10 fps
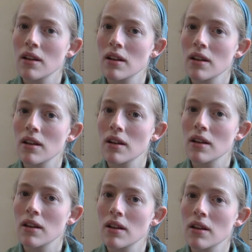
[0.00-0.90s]

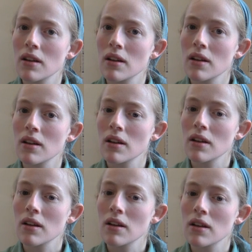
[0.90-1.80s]

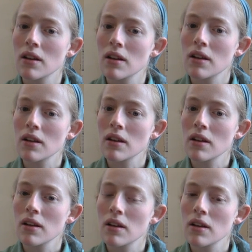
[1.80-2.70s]

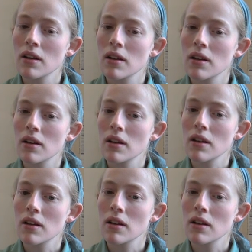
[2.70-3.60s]

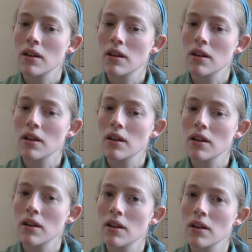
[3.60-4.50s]

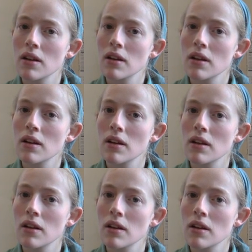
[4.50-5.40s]

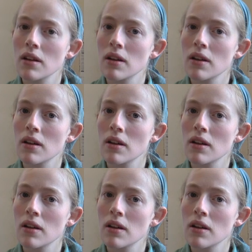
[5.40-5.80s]
(silent)